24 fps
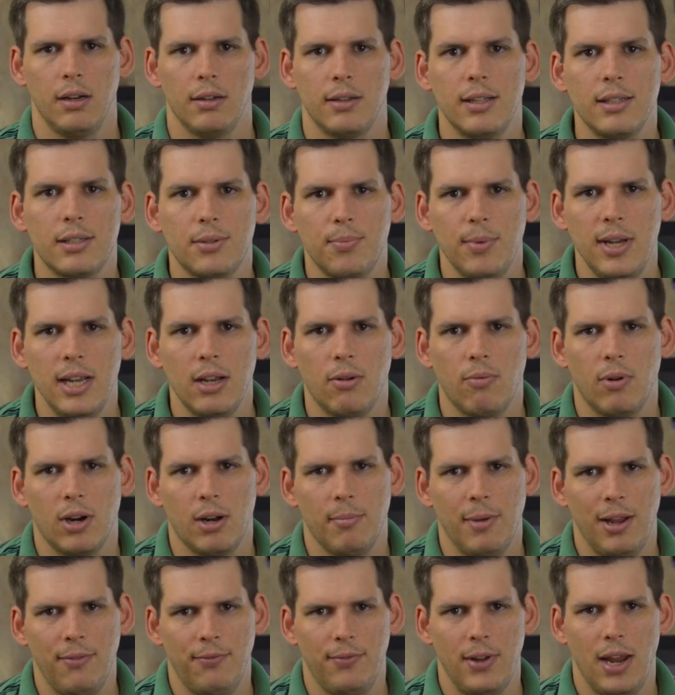This week,
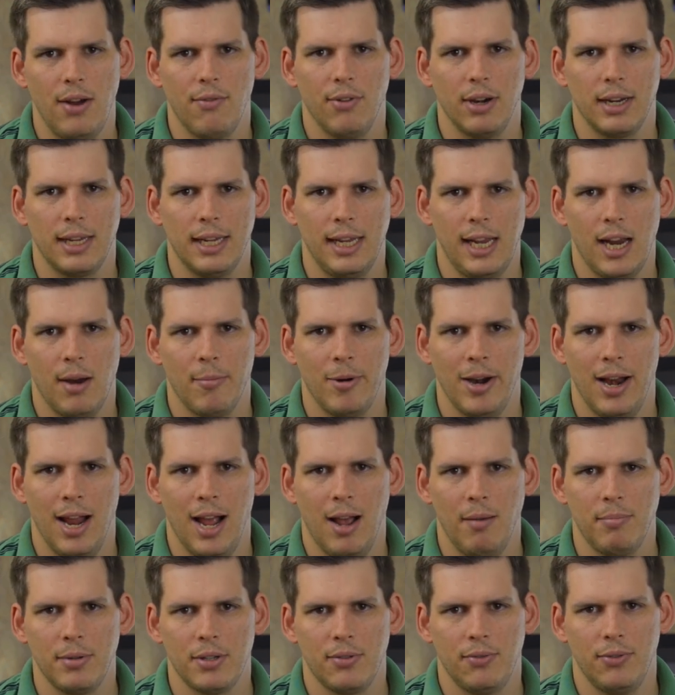one of my favorite camera
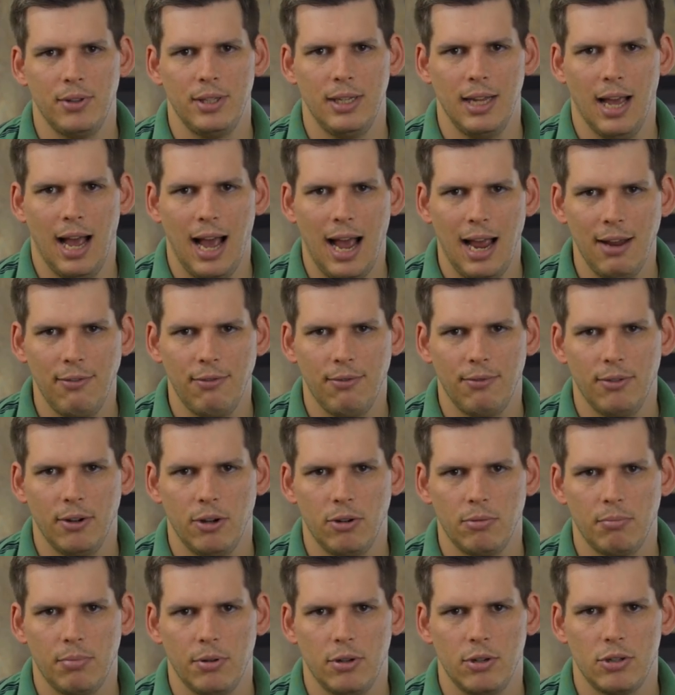apps for the
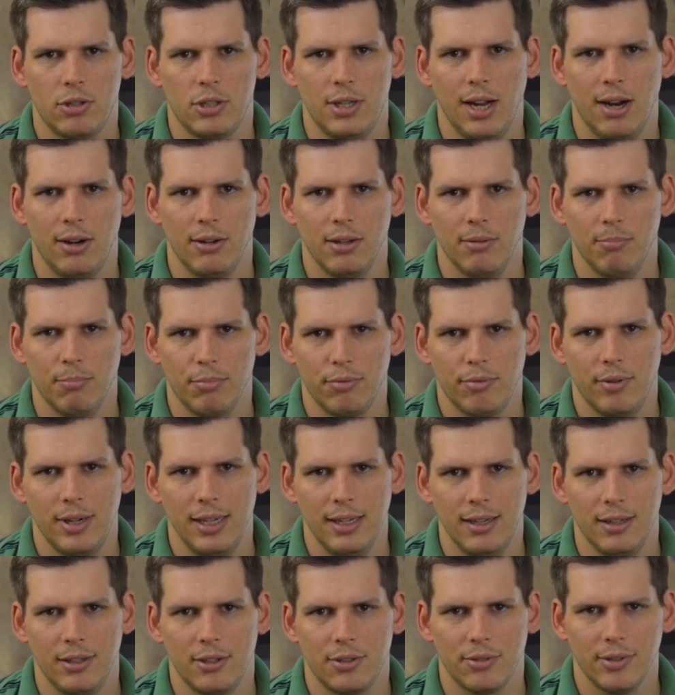iPhone pushed out a
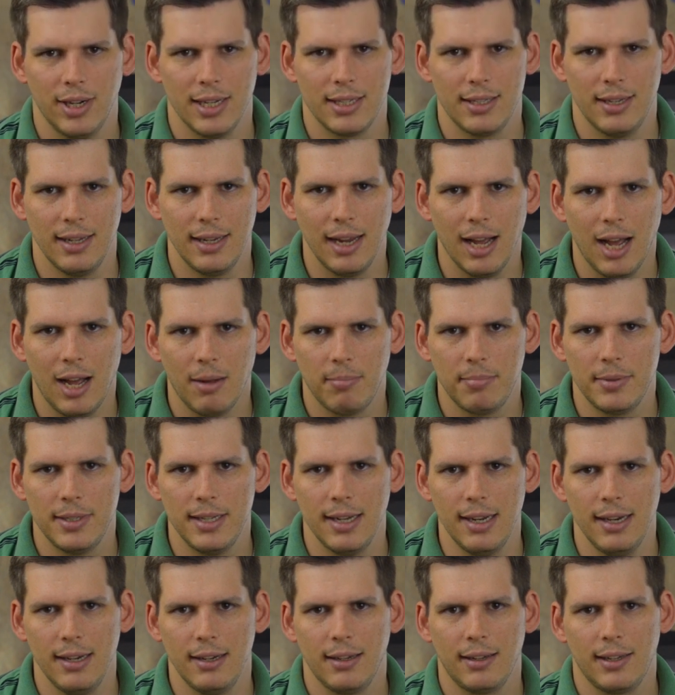pretty interesting
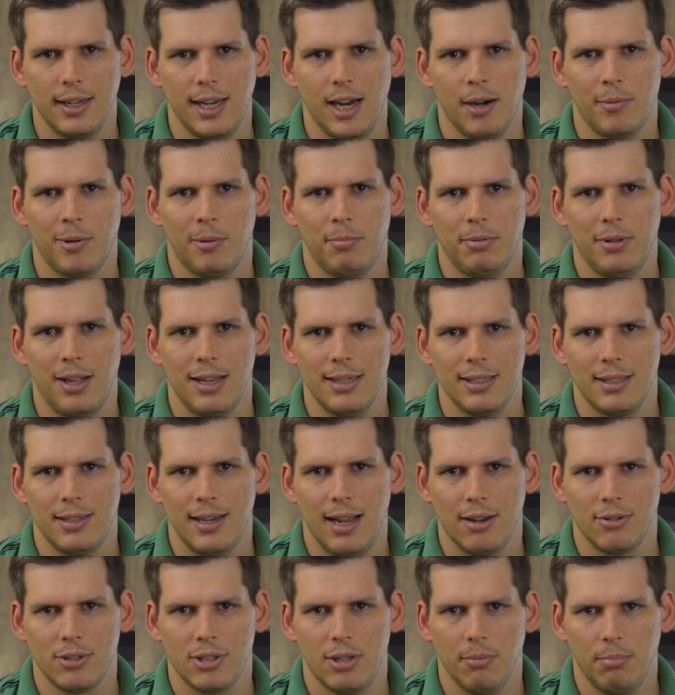update. Camera Plus
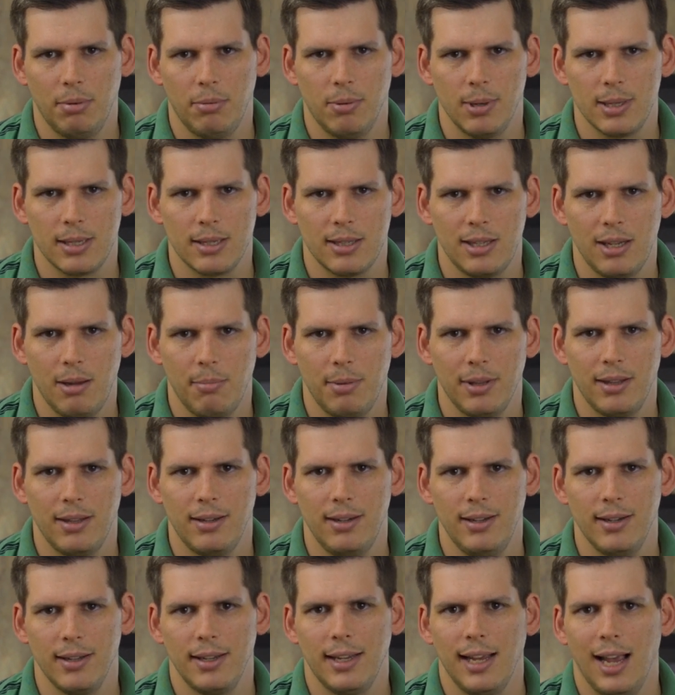now supports the
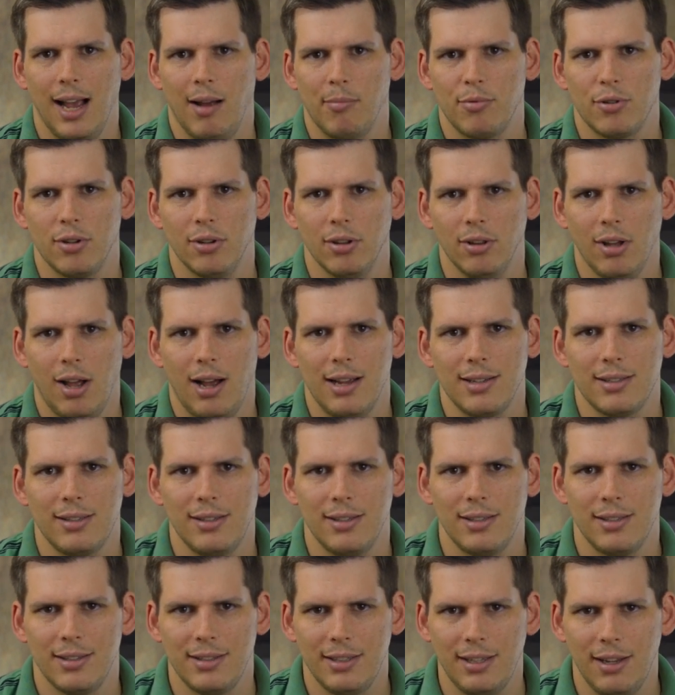ability to capture
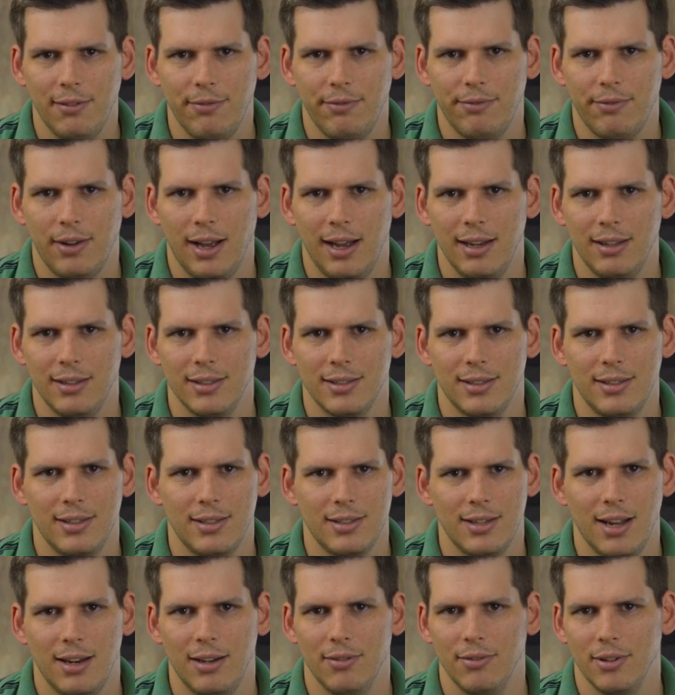lossless TIFF files
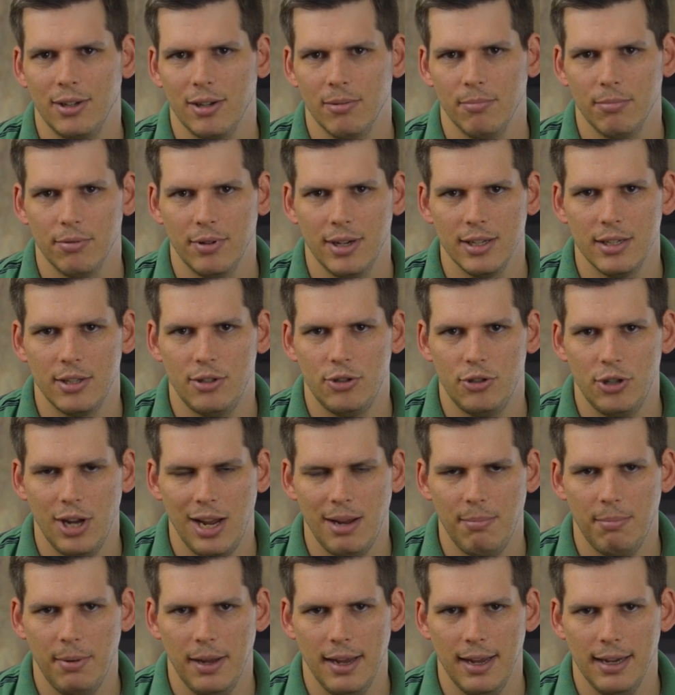instead of a compressed
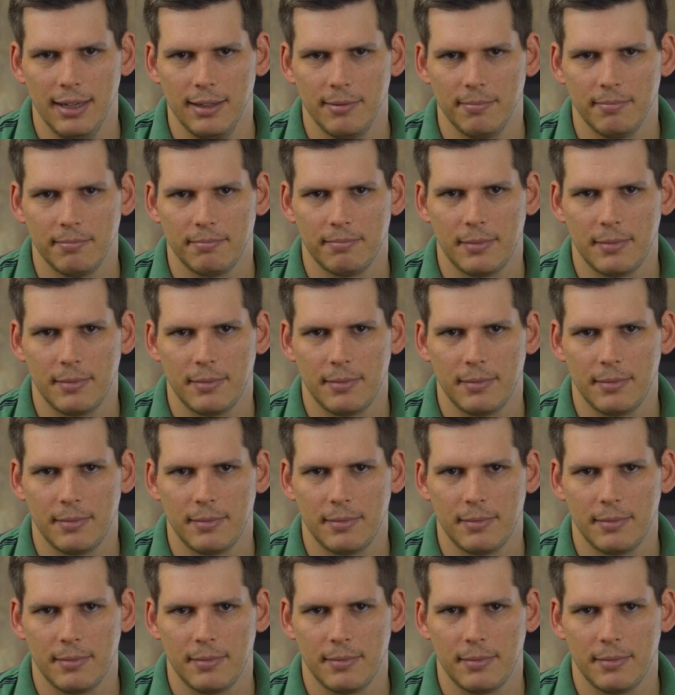JPEG.